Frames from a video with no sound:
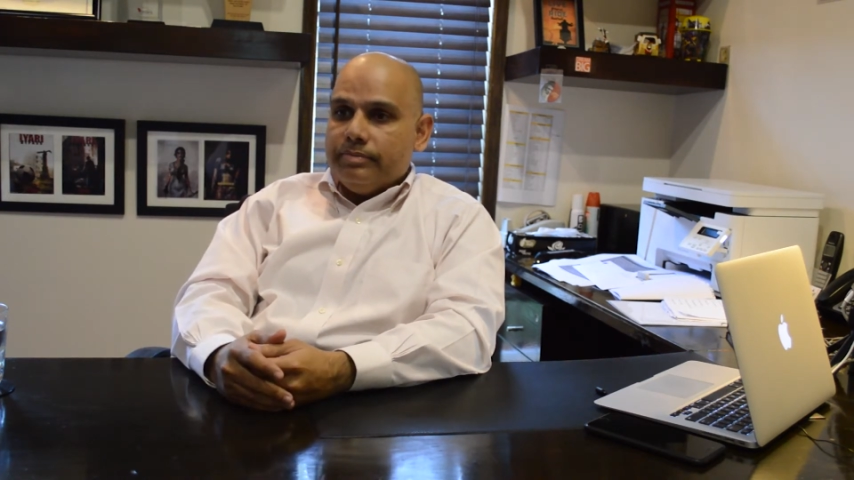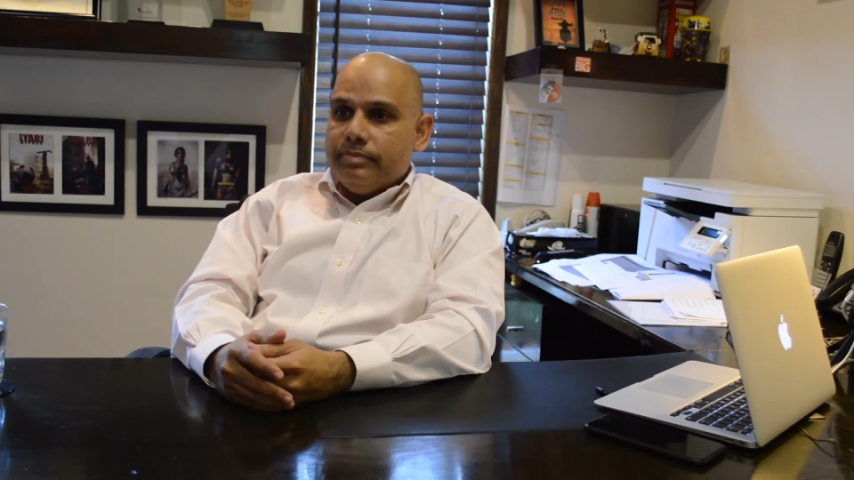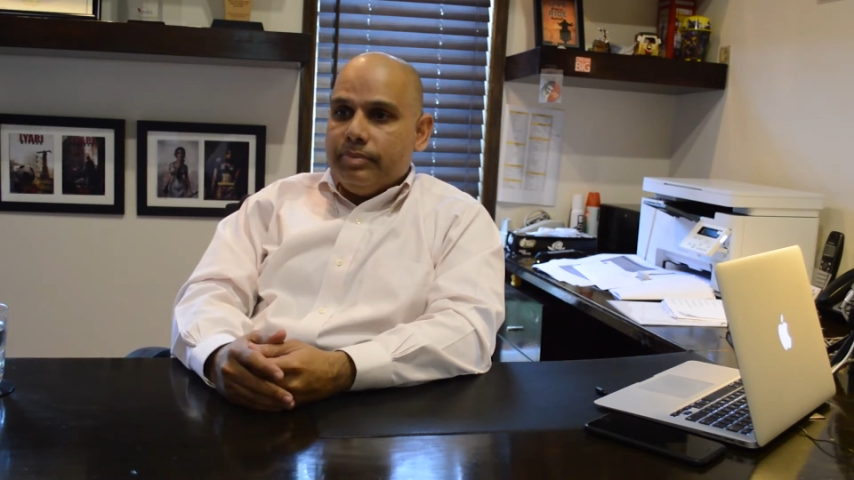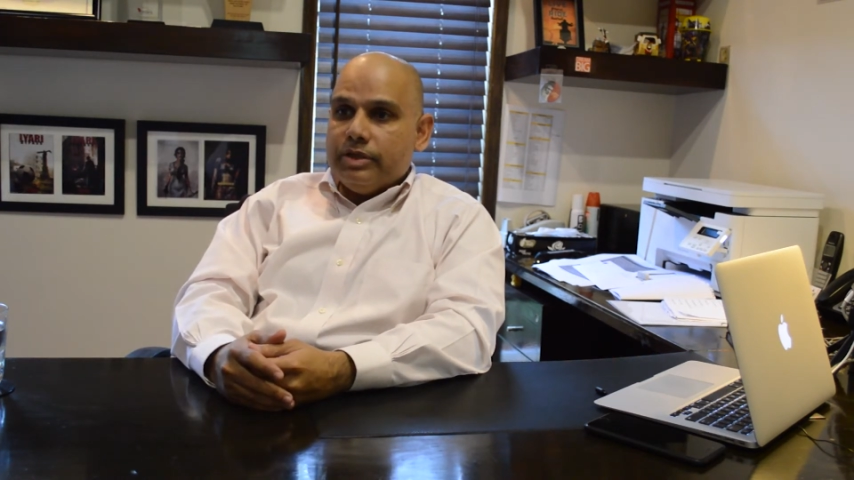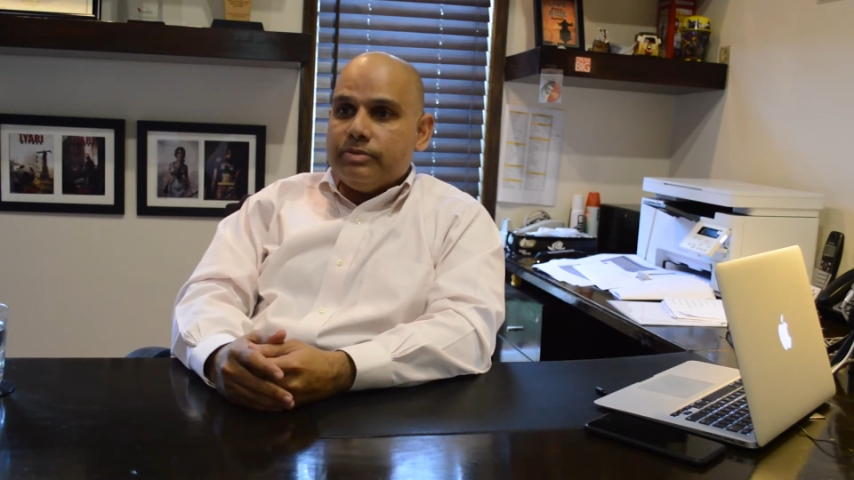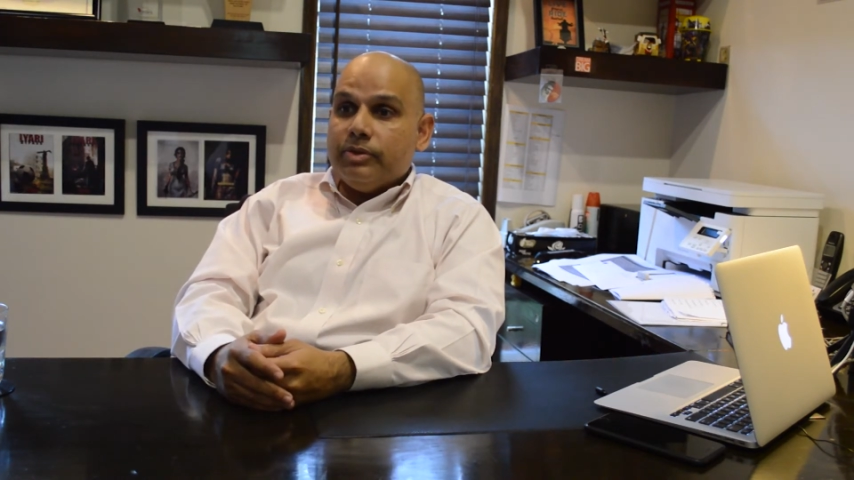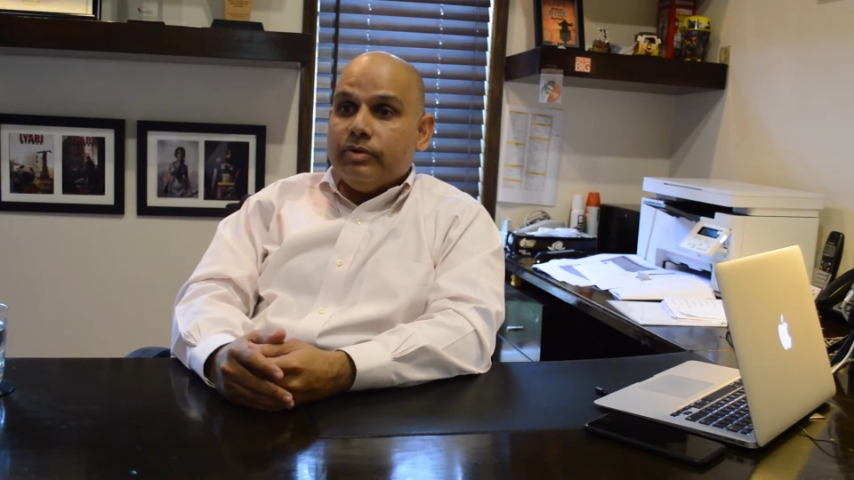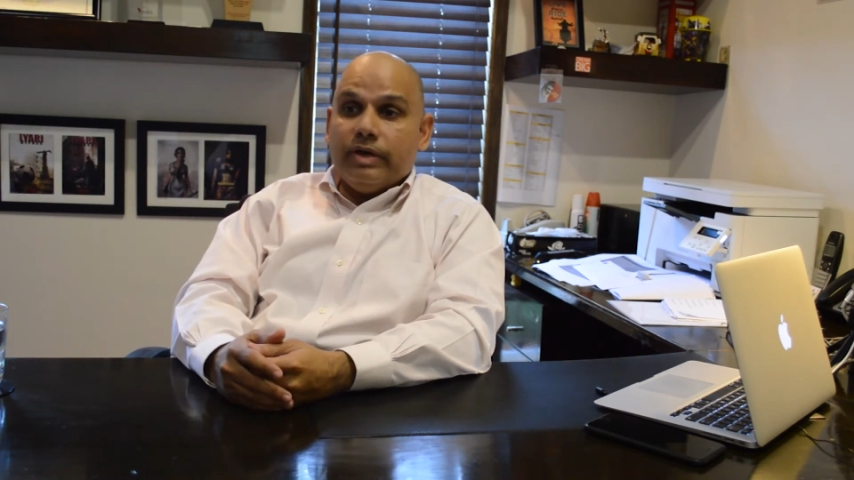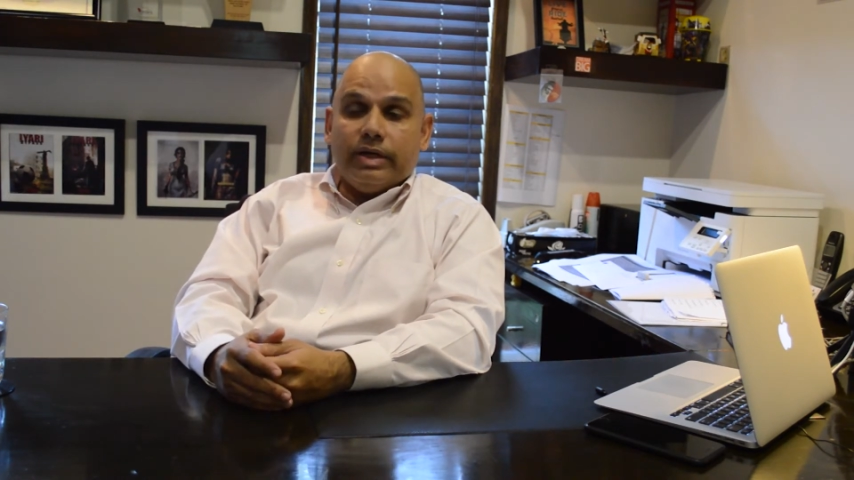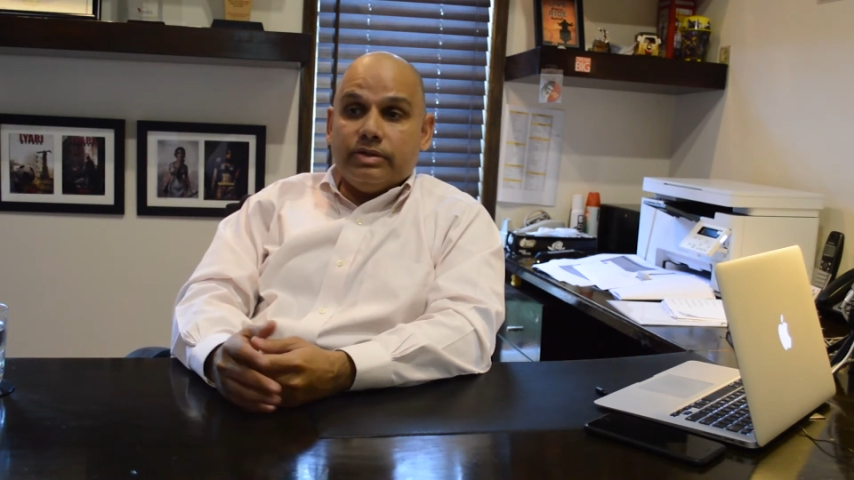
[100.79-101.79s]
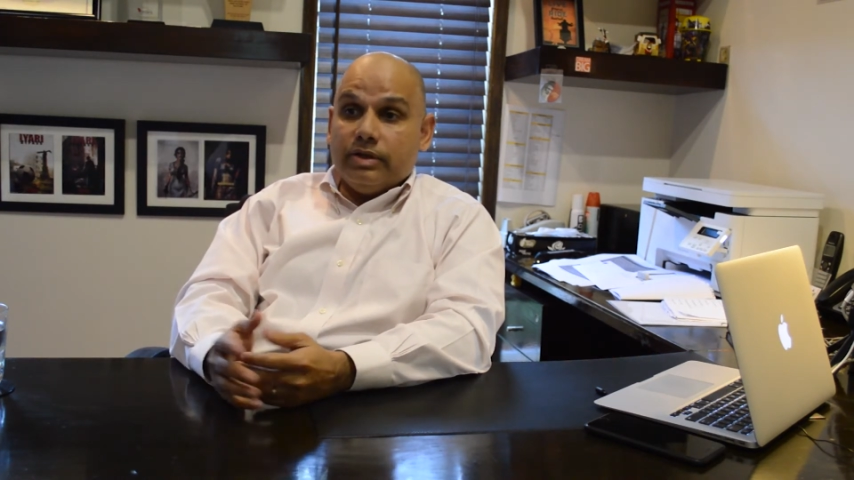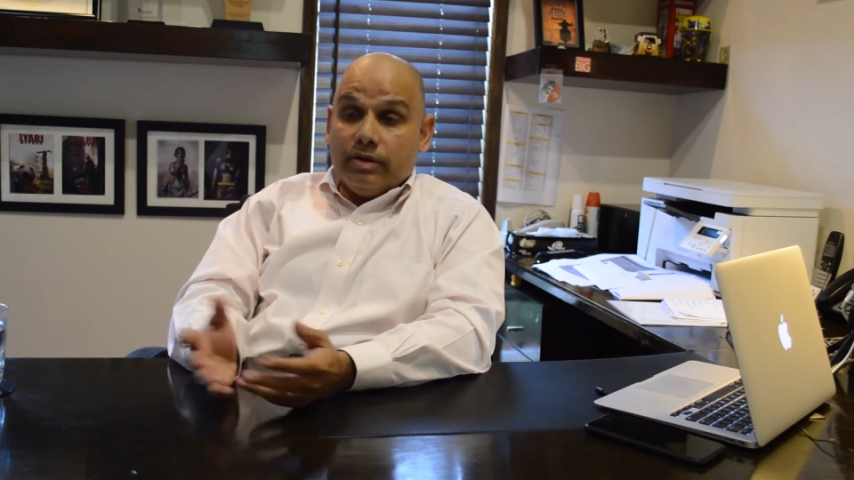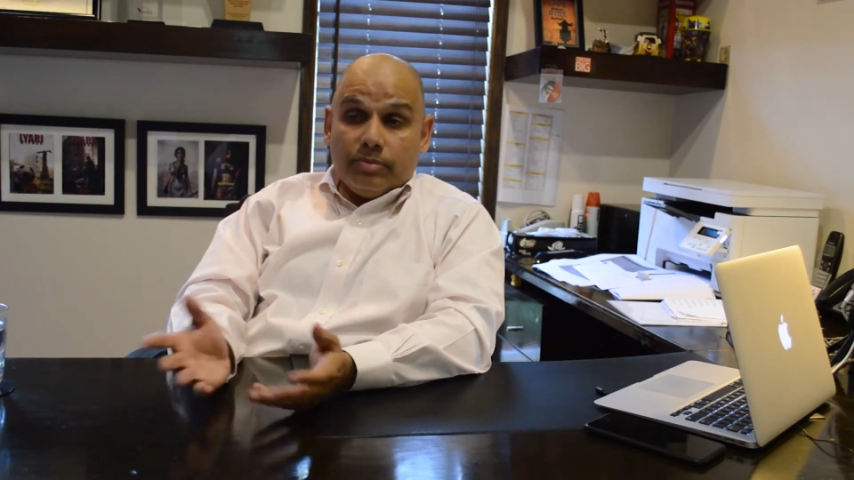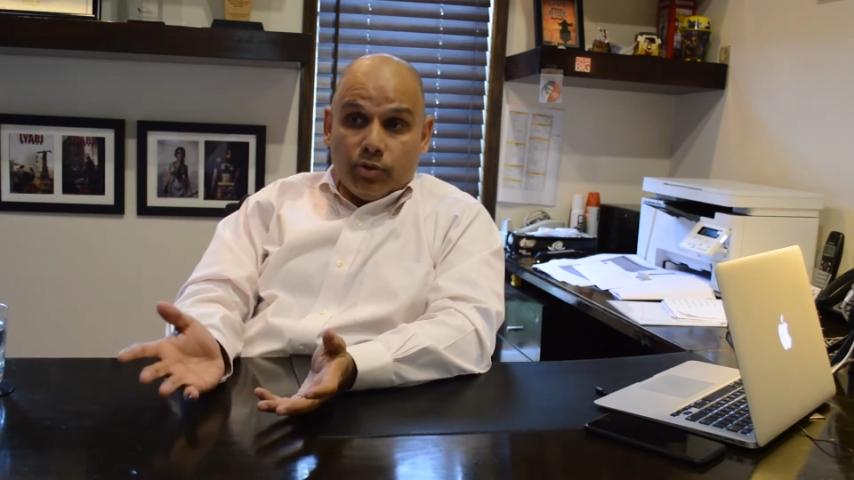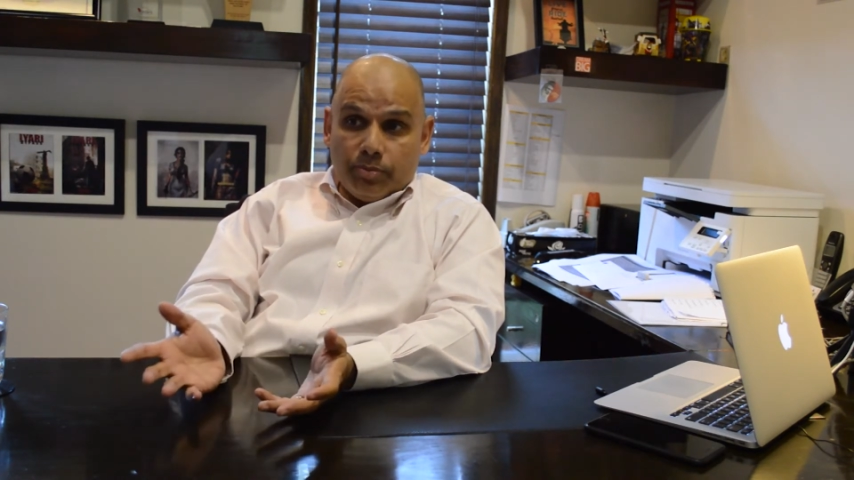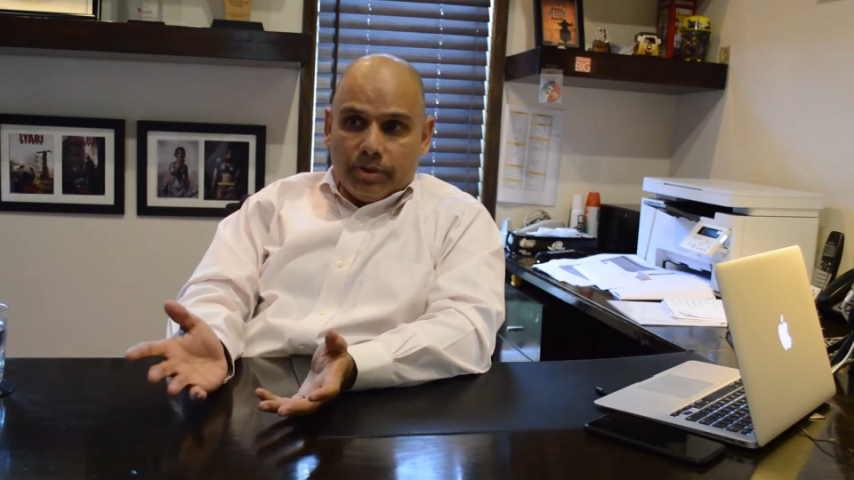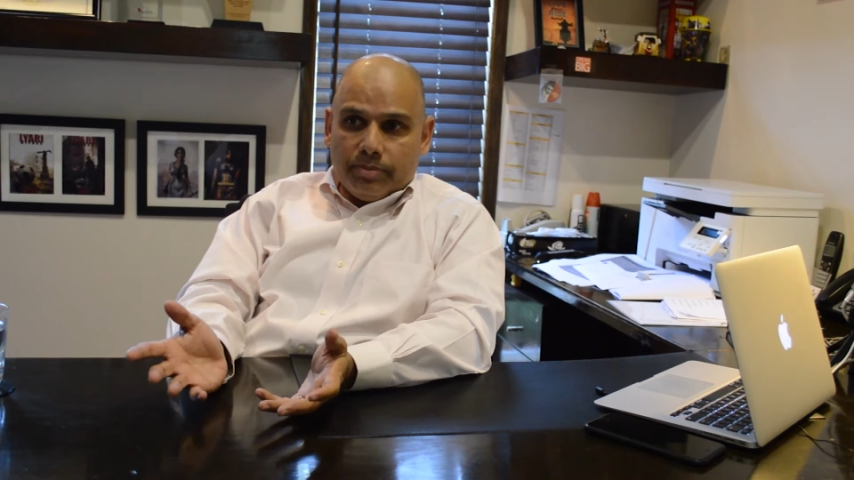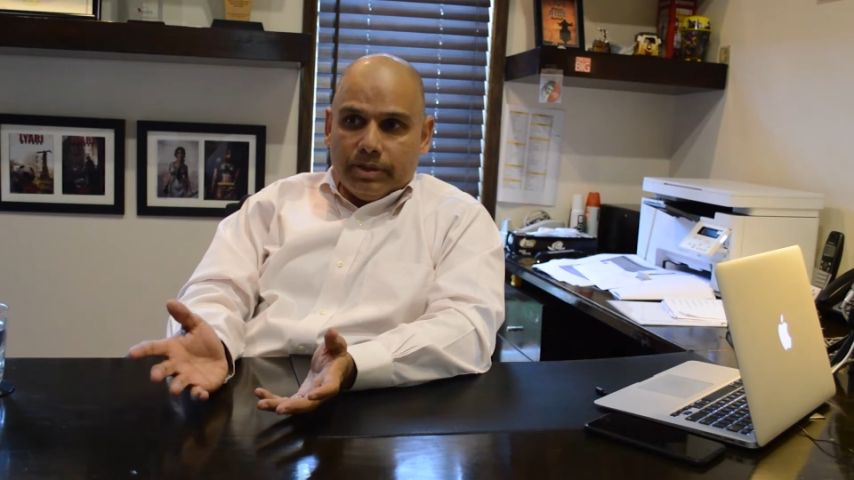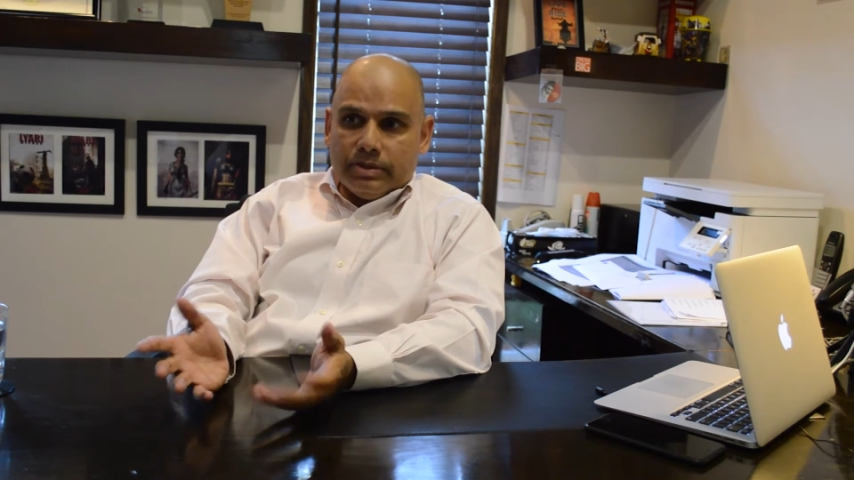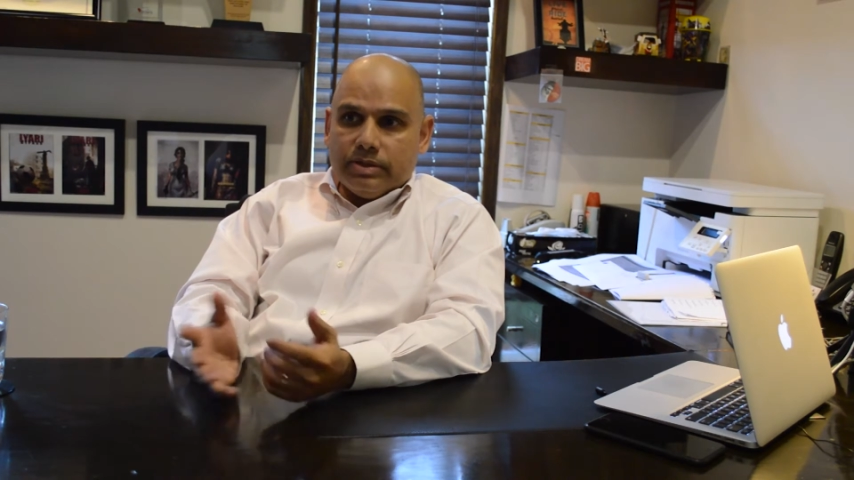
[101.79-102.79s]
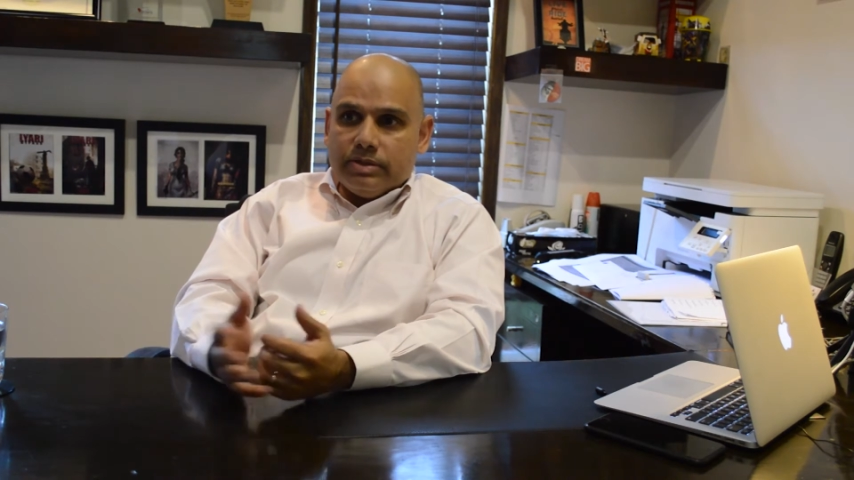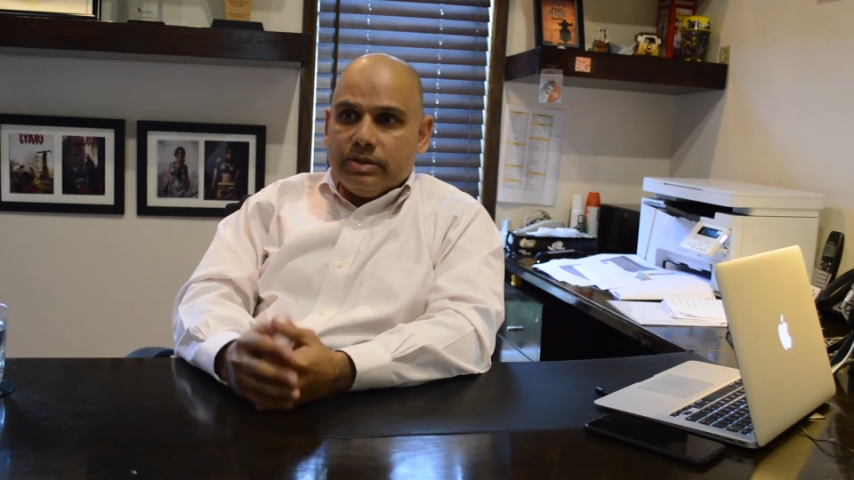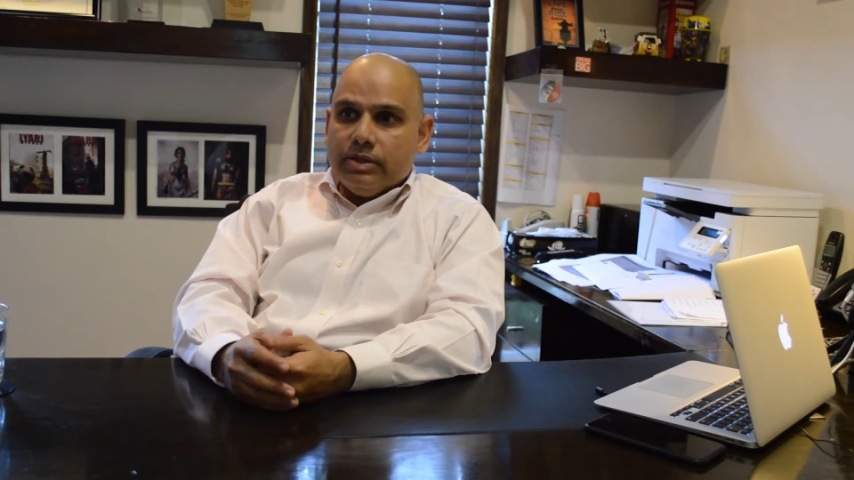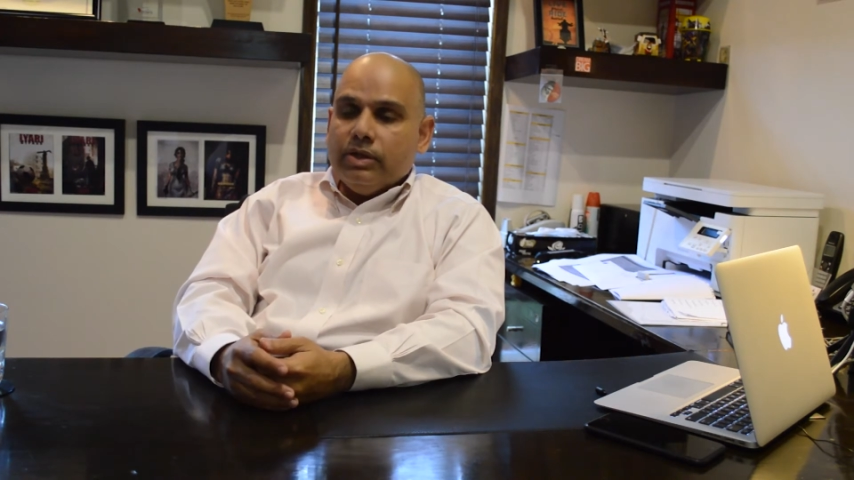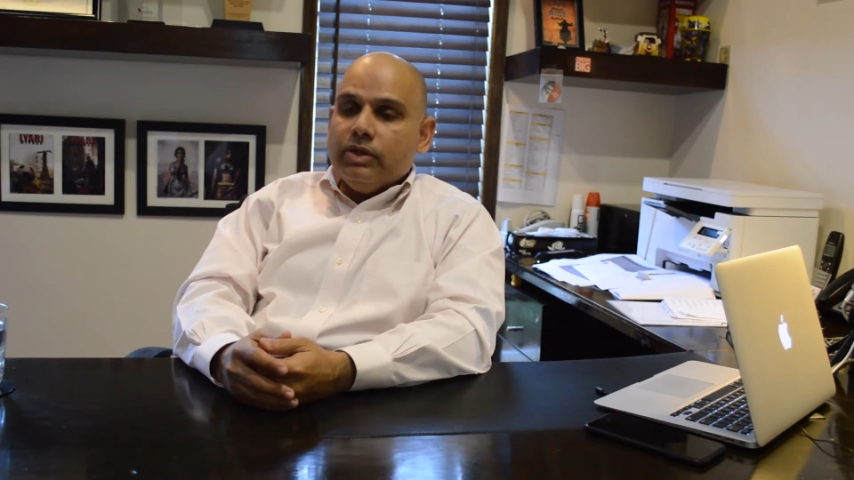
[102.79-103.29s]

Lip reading: placement of ads in inappropriate places.